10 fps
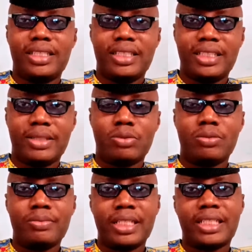they will
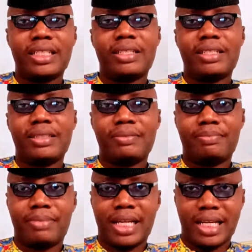make
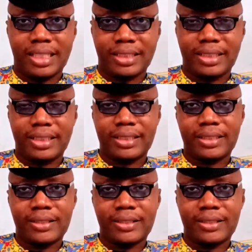balance.